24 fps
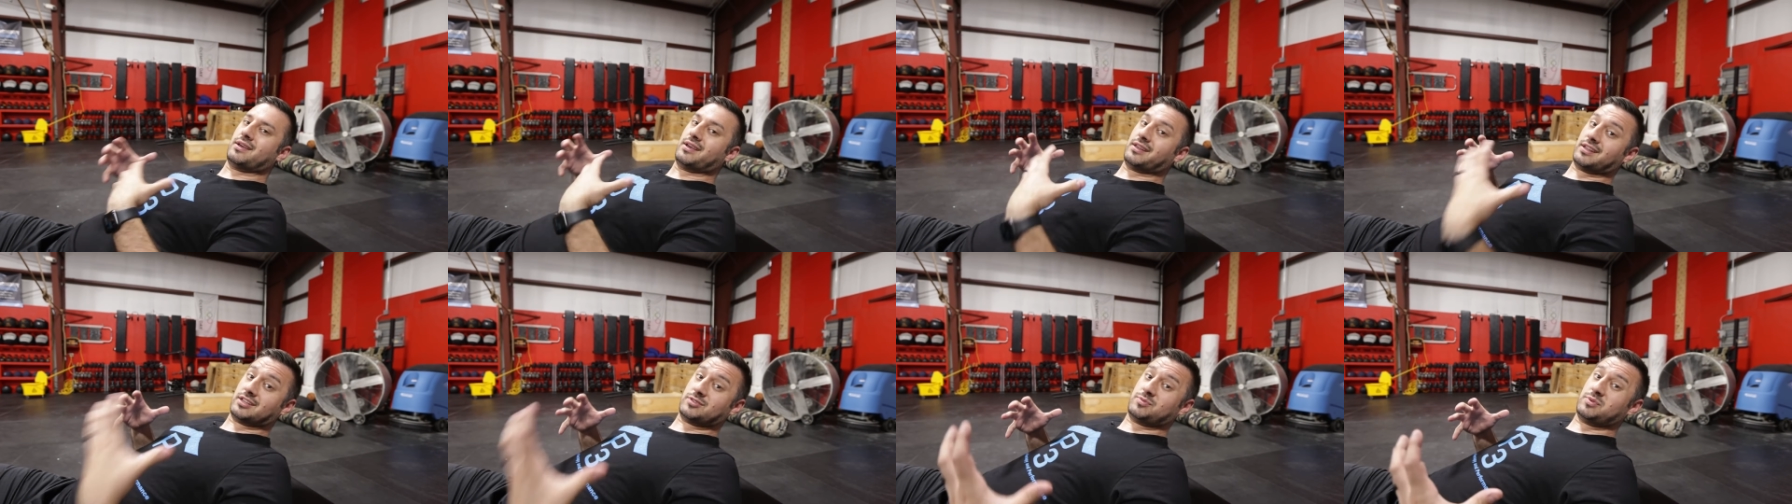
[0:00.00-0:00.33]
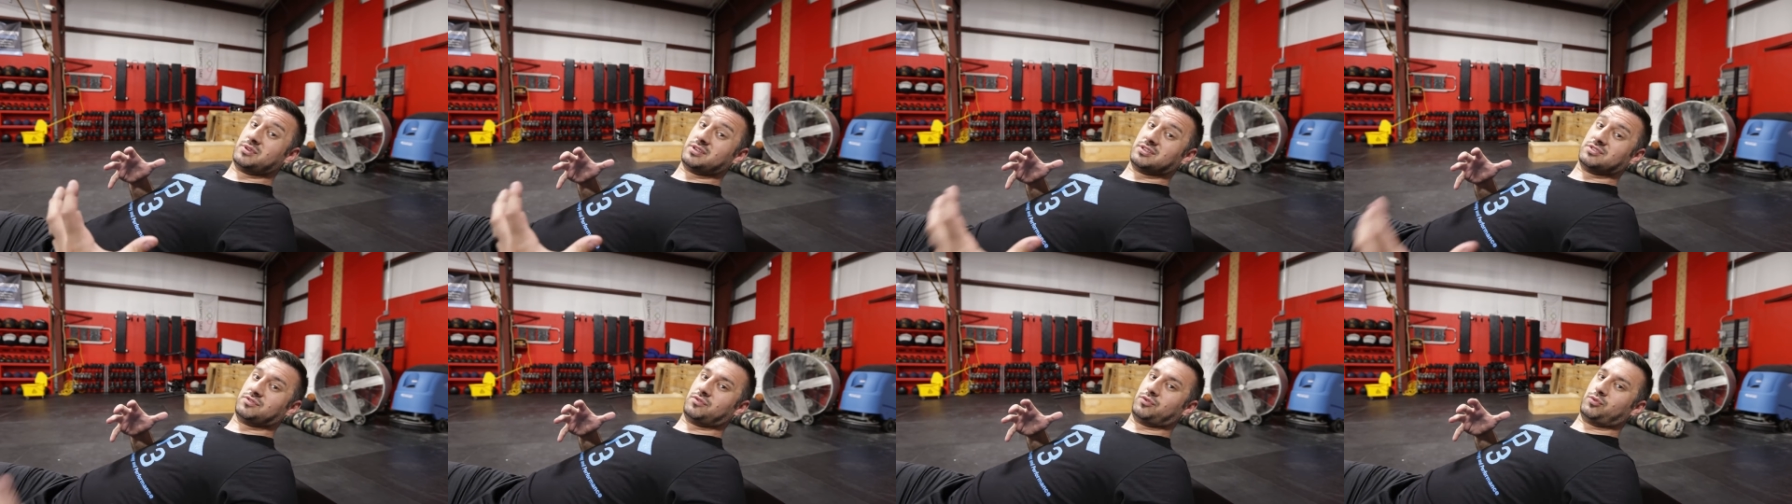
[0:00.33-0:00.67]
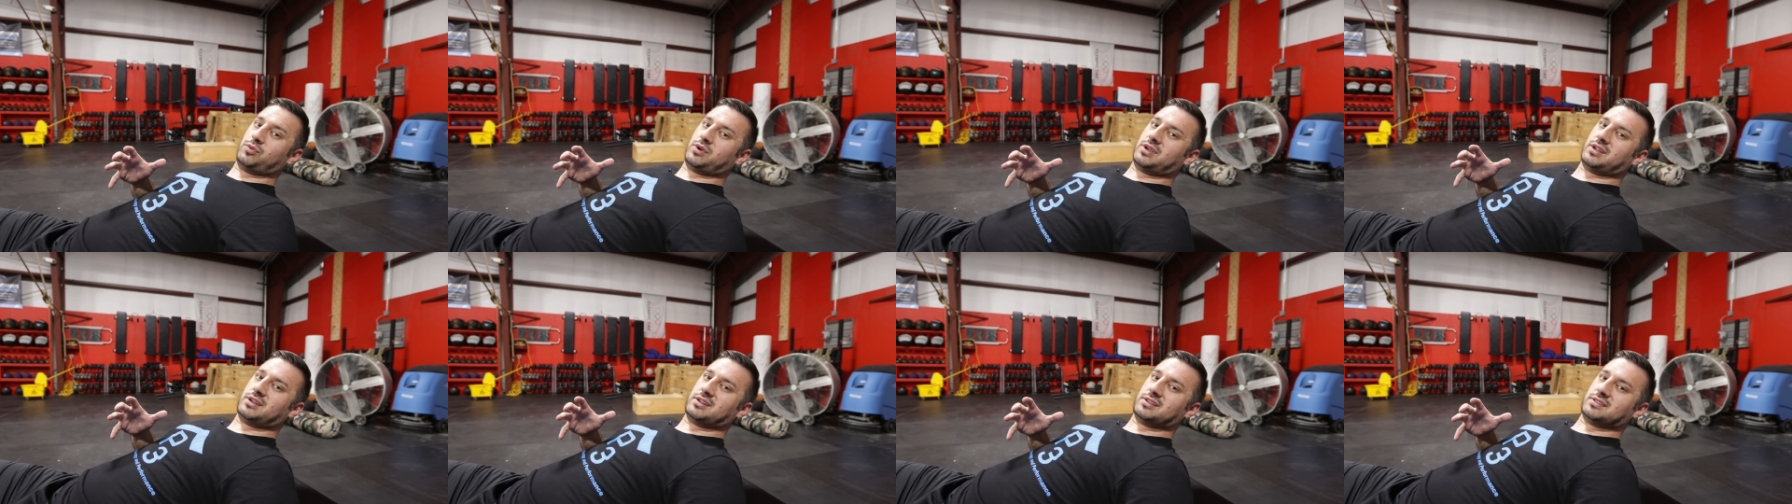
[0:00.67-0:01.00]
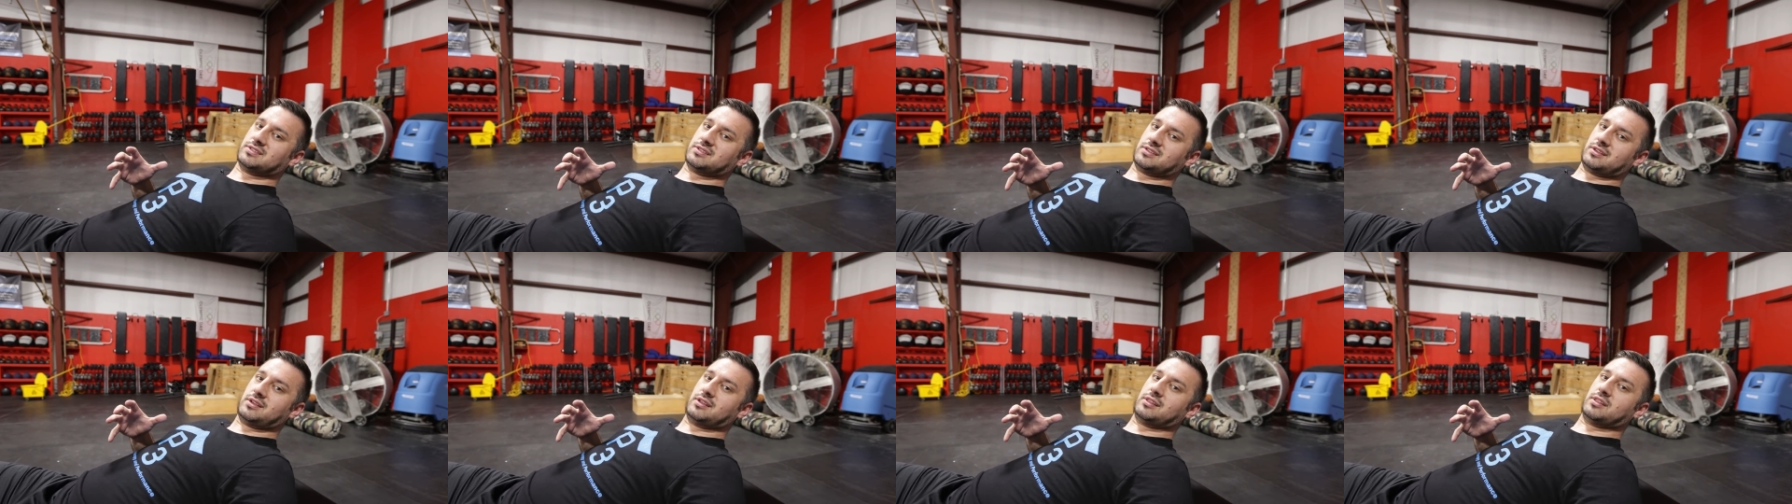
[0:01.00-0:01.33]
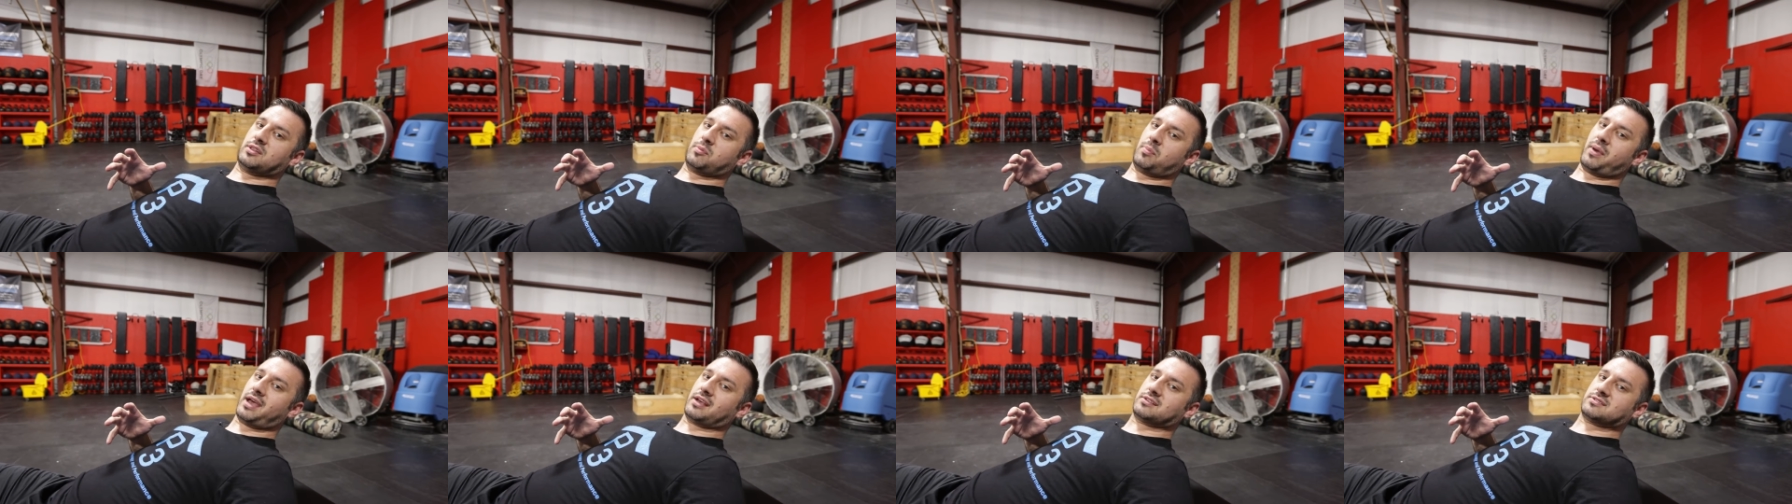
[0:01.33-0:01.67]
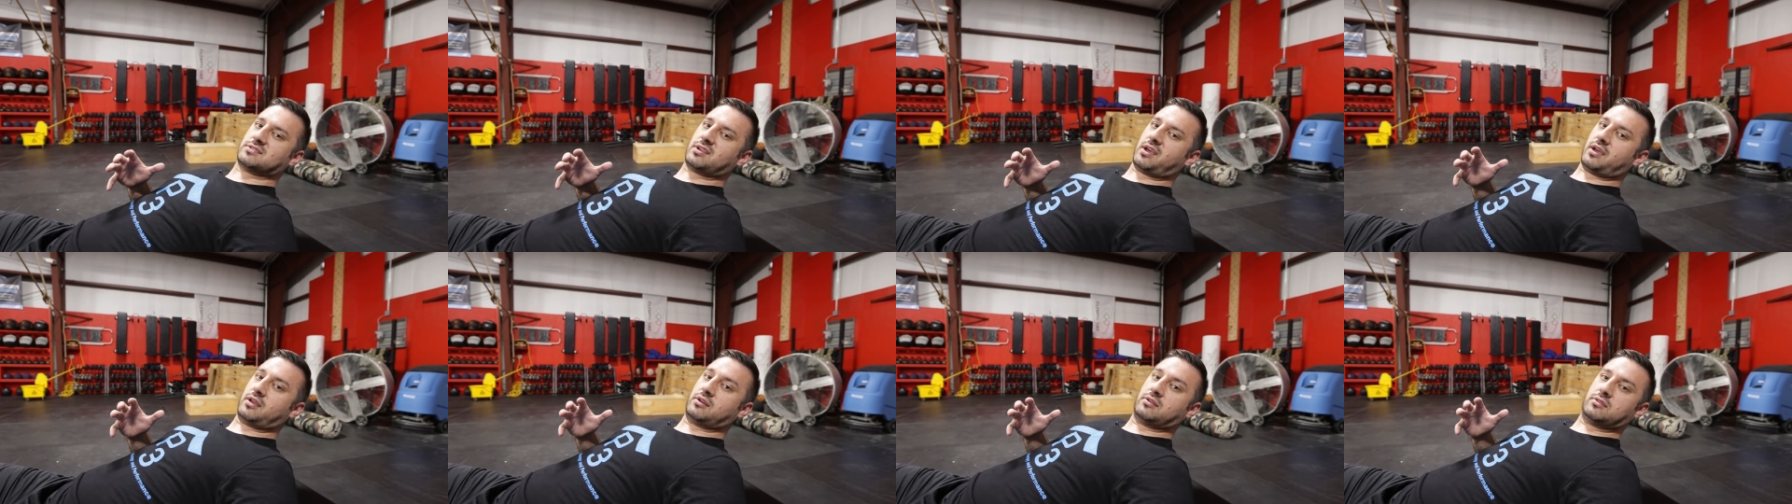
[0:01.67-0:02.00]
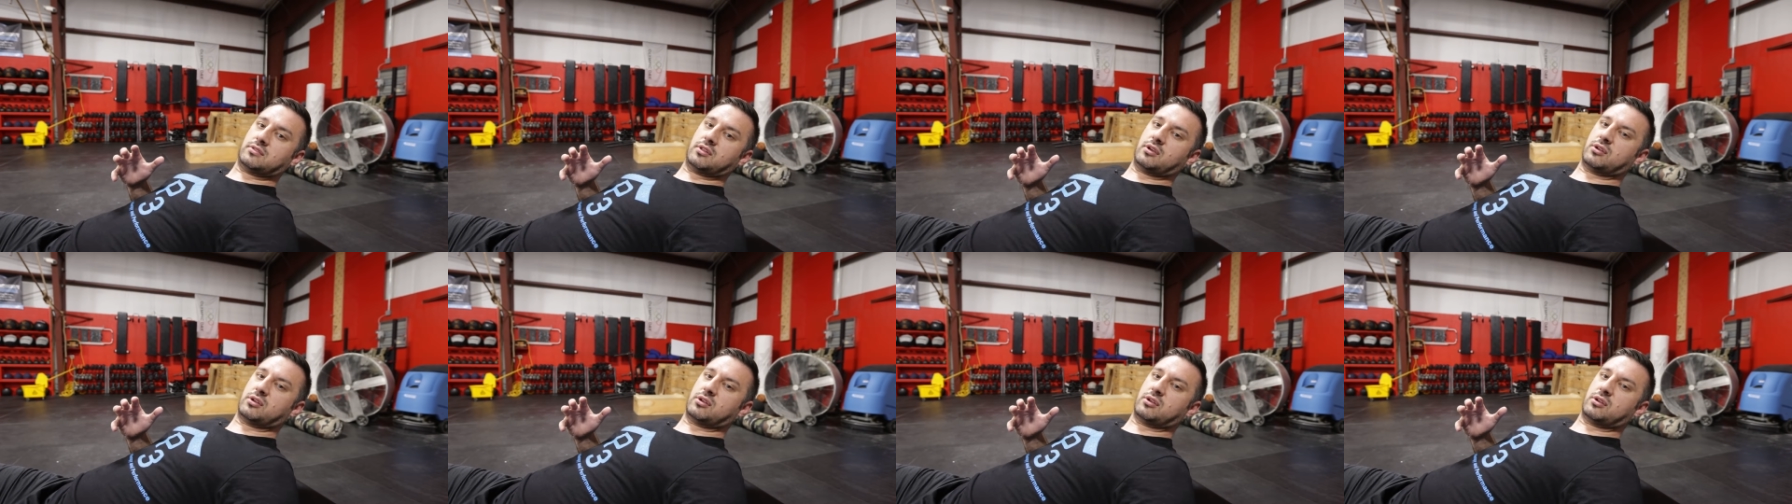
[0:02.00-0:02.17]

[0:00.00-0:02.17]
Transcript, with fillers: And that's because of a weakness in the backside,